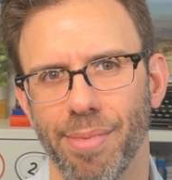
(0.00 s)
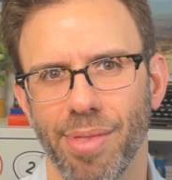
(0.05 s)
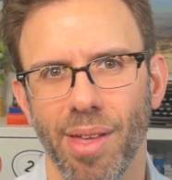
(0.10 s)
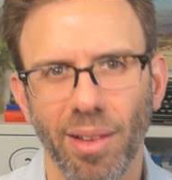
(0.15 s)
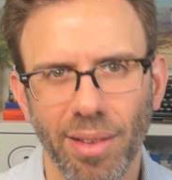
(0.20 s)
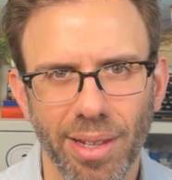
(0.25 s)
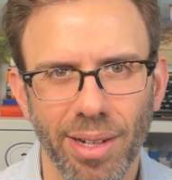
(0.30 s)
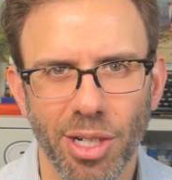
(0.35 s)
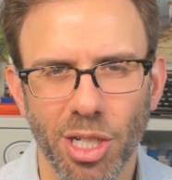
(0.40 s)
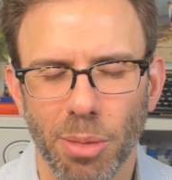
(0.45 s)

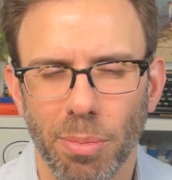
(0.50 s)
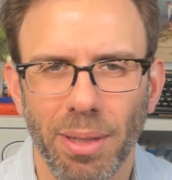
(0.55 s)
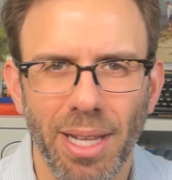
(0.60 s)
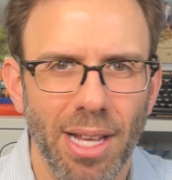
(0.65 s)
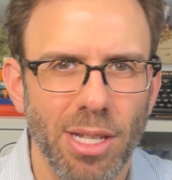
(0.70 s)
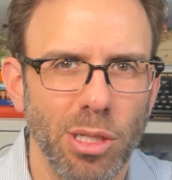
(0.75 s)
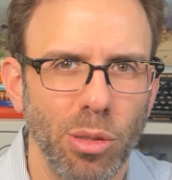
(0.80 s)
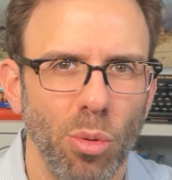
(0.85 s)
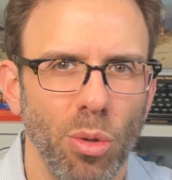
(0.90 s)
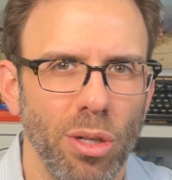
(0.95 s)
Thought leadership
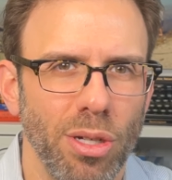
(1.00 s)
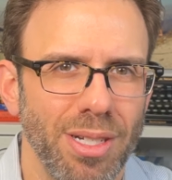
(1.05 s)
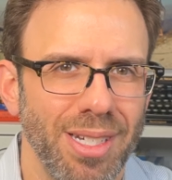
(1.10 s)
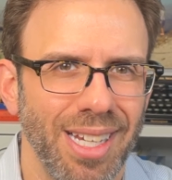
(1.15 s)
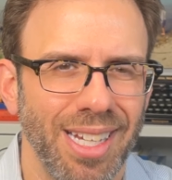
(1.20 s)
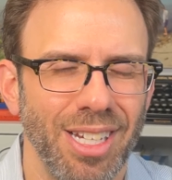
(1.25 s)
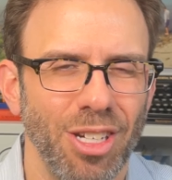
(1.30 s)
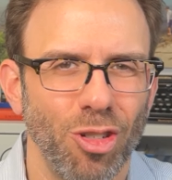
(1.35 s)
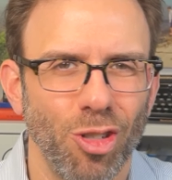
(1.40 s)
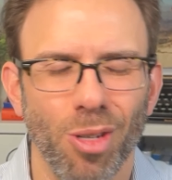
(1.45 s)
allows lawyers
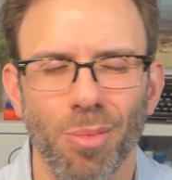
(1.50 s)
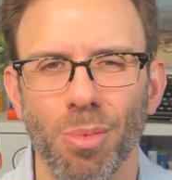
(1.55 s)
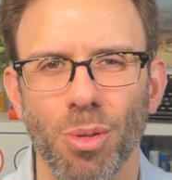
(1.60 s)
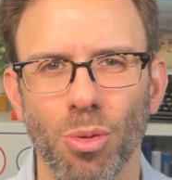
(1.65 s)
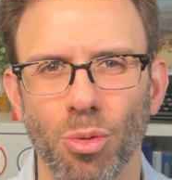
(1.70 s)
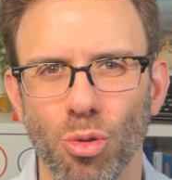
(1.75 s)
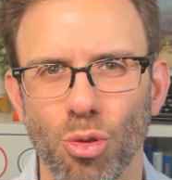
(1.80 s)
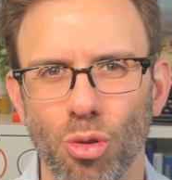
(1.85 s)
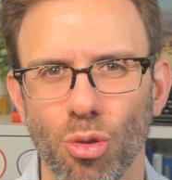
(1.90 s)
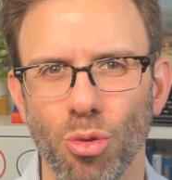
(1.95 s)
to
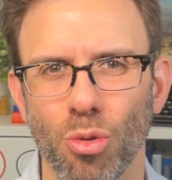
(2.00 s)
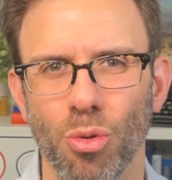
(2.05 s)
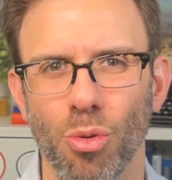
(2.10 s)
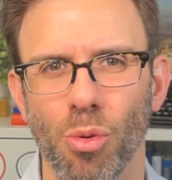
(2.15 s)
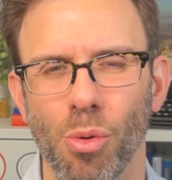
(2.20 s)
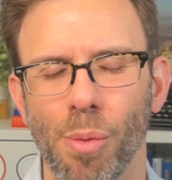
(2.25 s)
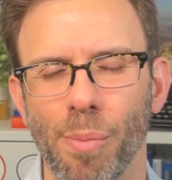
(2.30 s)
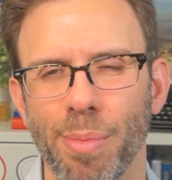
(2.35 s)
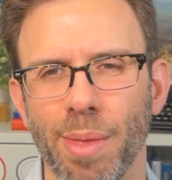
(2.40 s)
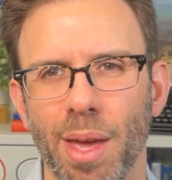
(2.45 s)
contribute
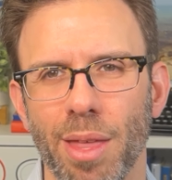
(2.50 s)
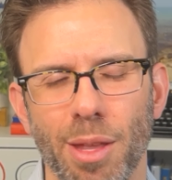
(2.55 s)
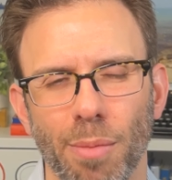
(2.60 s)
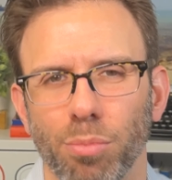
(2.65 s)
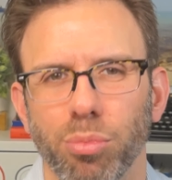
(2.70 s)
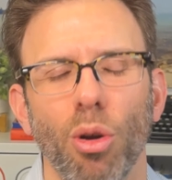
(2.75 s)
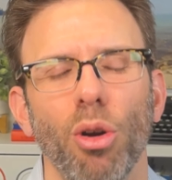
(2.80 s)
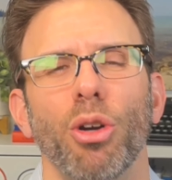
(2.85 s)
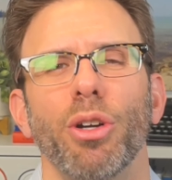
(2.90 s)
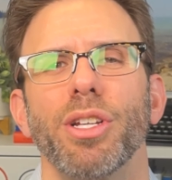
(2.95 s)
to the
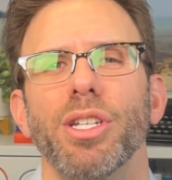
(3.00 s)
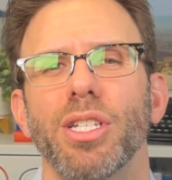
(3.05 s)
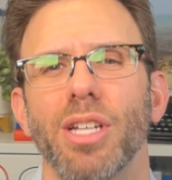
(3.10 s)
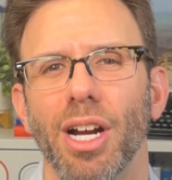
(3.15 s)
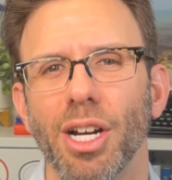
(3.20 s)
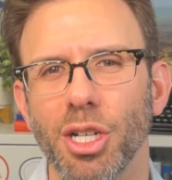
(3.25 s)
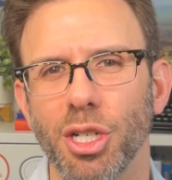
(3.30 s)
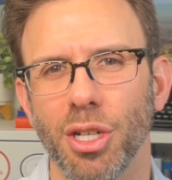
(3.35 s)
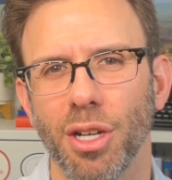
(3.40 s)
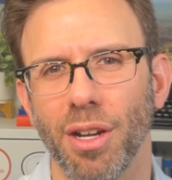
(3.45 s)
broader
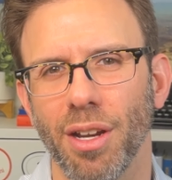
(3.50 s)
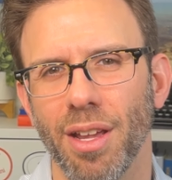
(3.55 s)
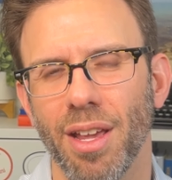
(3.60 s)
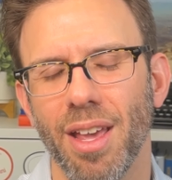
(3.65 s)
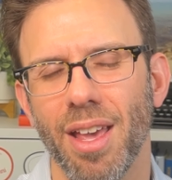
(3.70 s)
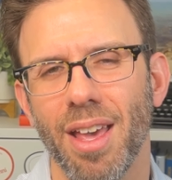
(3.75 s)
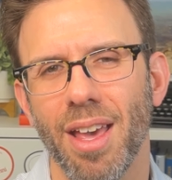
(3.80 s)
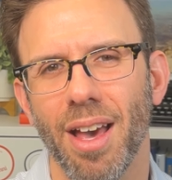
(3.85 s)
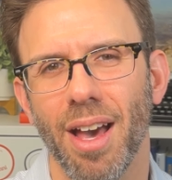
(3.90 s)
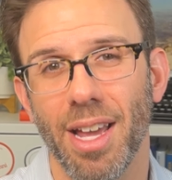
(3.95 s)
discussion
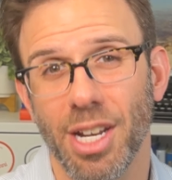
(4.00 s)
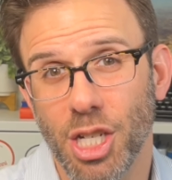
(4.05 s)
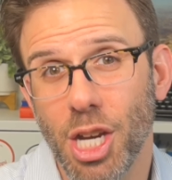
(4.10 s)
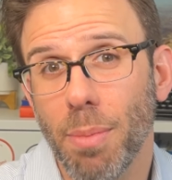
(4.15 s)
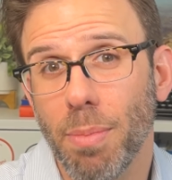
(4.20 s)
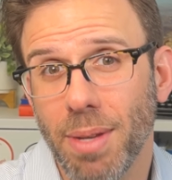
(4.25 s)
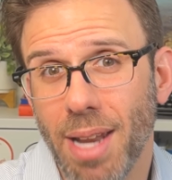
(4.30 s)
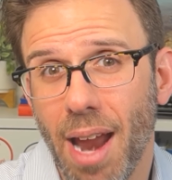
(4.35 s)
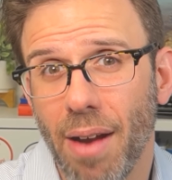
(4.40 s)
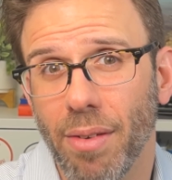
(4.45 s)
and
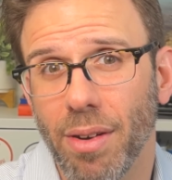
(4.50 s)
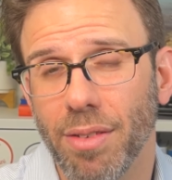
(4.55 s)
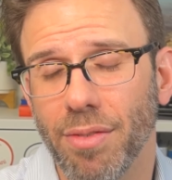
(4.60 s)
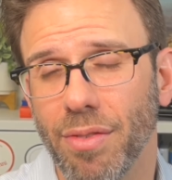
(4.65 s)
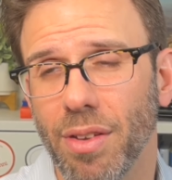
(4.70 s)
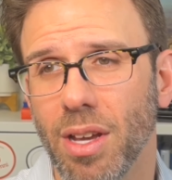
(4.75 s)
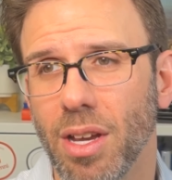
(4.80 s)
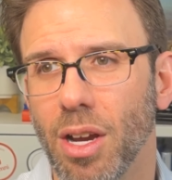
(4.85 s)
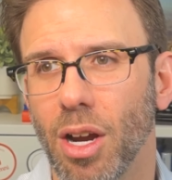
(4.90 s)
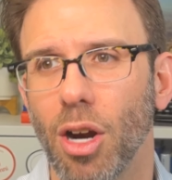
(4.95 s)
shape the
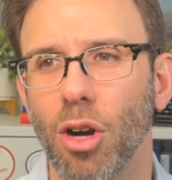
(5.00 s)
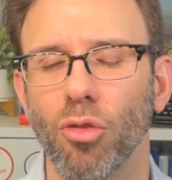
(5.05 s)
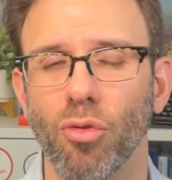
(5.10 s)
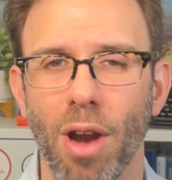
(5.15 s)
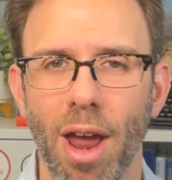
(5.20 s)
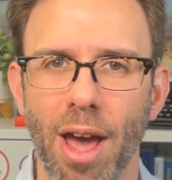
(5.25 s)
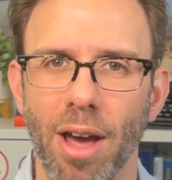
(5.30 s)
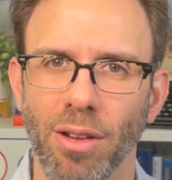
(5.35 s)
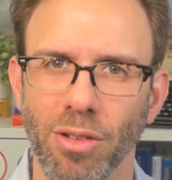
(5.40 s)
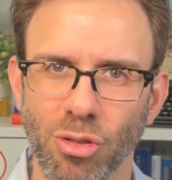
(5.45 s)
narrative
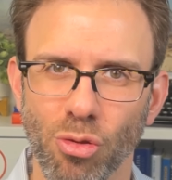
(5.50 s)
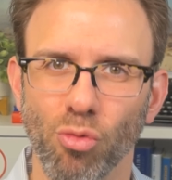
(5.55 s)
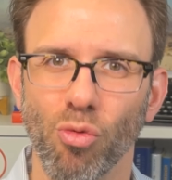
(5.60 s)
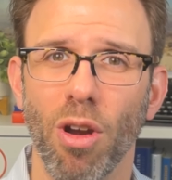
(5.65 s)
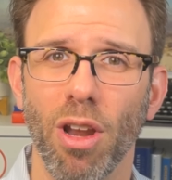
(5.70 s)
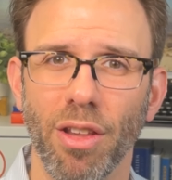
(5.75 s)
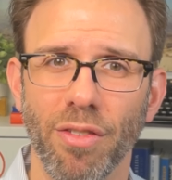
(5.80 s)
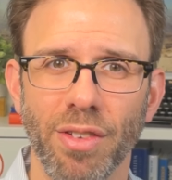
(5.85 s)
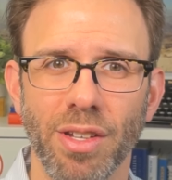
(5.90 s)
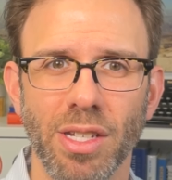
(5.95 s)
around
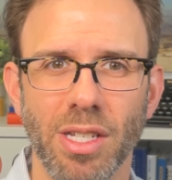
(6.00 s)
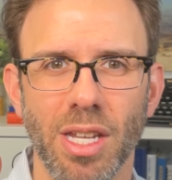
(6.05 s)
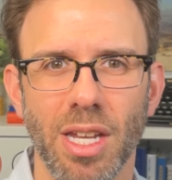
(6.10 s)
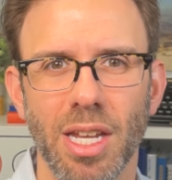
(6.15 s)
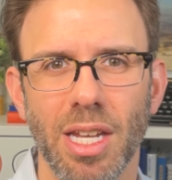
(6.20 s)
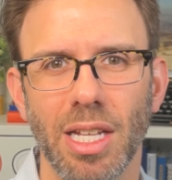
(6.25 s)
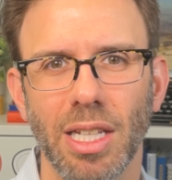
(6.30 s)
relevant